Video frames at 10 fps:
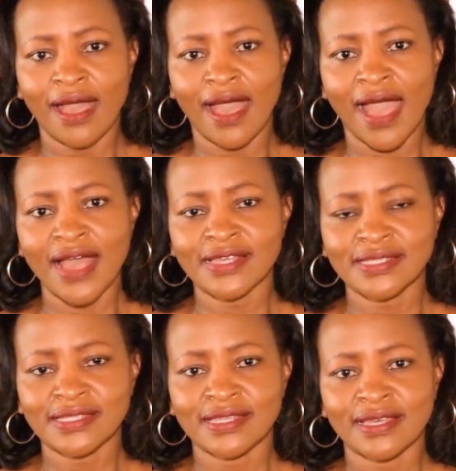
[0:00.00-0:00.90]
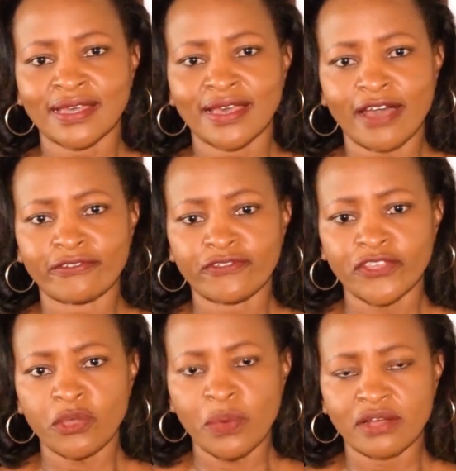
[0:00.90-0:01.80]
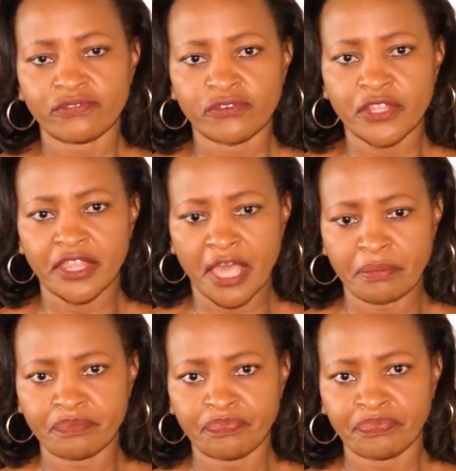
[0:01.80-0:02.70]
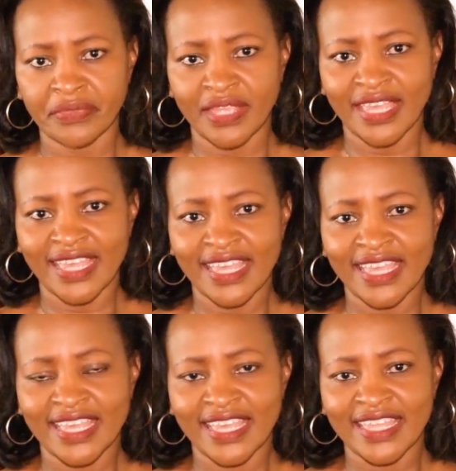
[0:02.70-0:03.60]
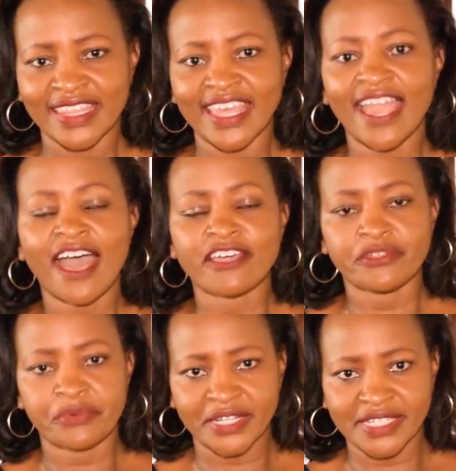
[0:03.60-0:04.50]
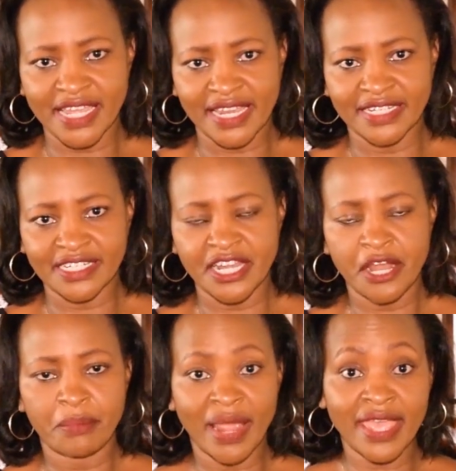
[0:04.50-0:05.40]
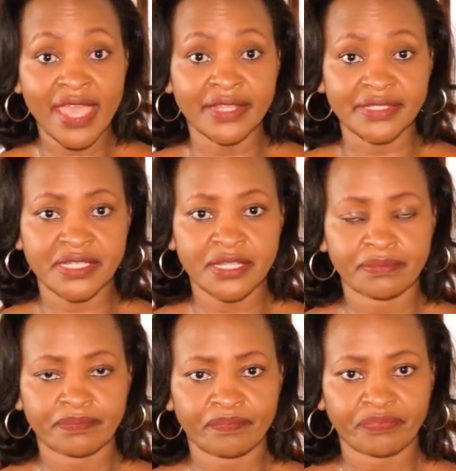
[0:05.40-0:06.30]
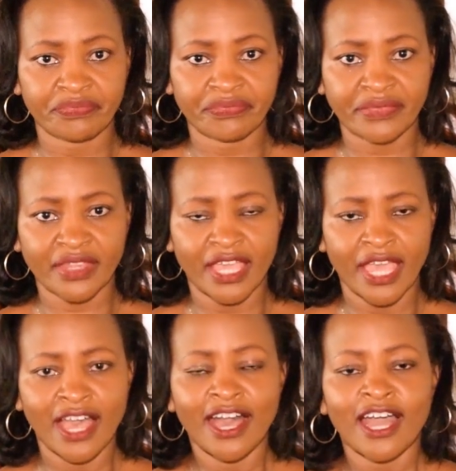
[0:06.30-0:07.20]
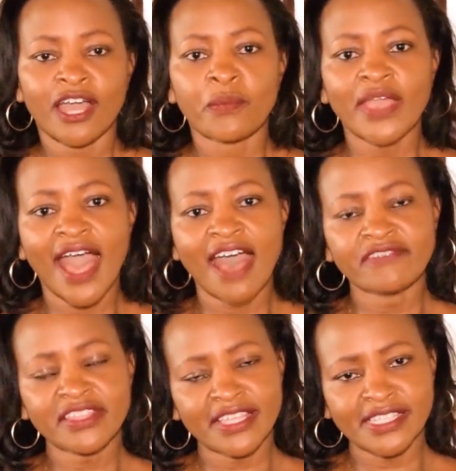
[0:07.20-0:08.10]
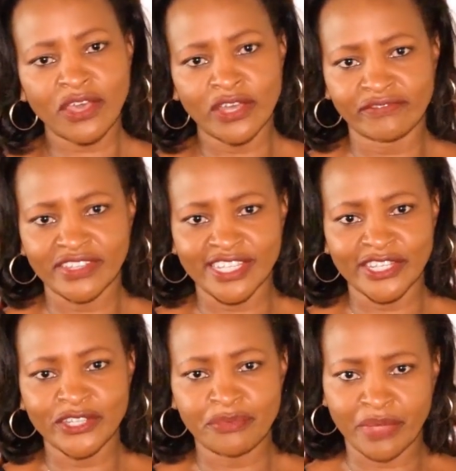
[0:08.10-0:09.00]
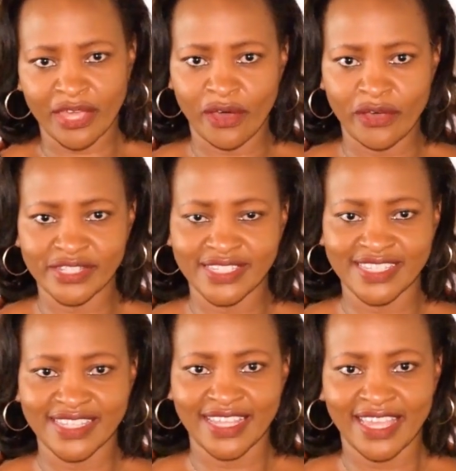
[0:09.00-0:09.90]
as a fuel for them, they are threatened by it. We are having this conversation because